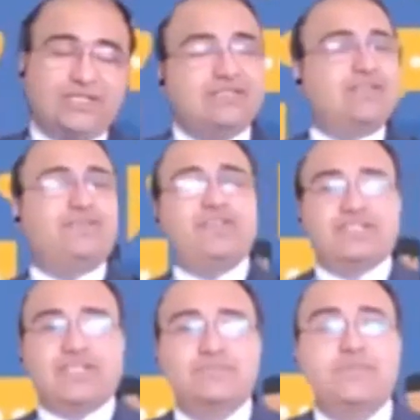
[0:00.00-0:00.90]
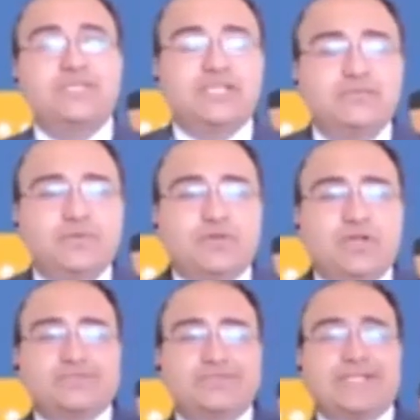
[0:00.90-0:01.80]
and this definition has been taken from
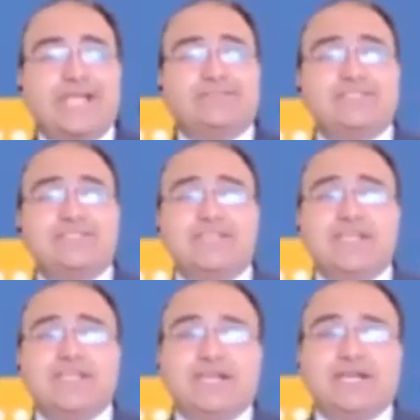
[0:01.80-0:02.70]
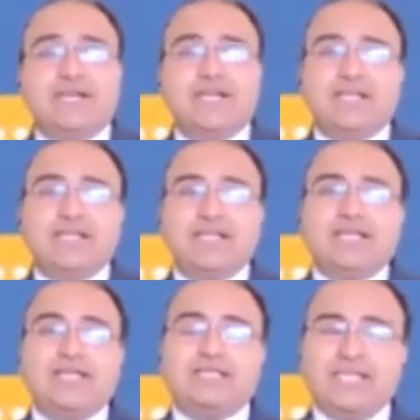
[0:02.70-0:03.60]
Oxford Languages.
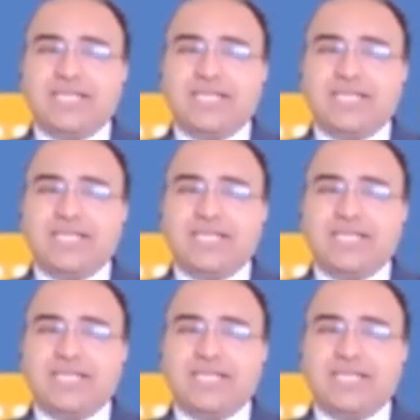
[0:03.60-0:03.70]
A